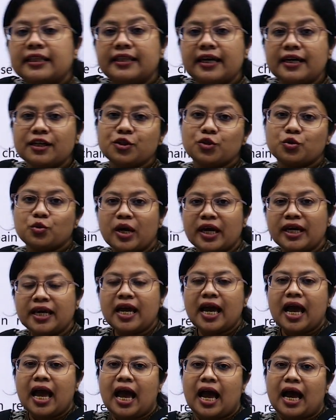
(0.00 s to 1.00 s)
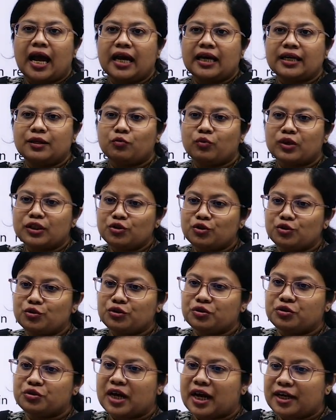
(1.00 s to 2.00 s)
that's why I want
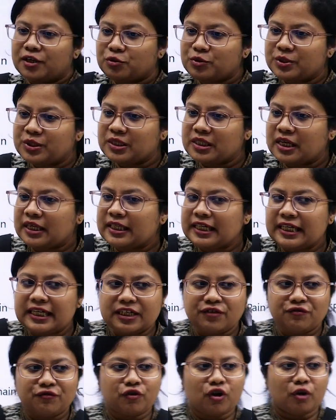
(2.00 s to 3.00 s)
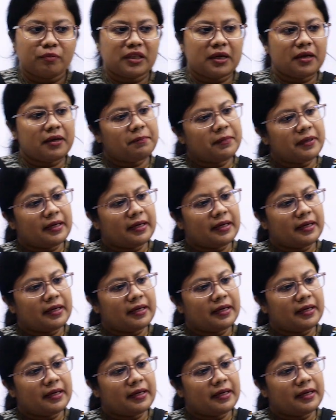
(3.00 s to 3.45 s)
to try to study it from the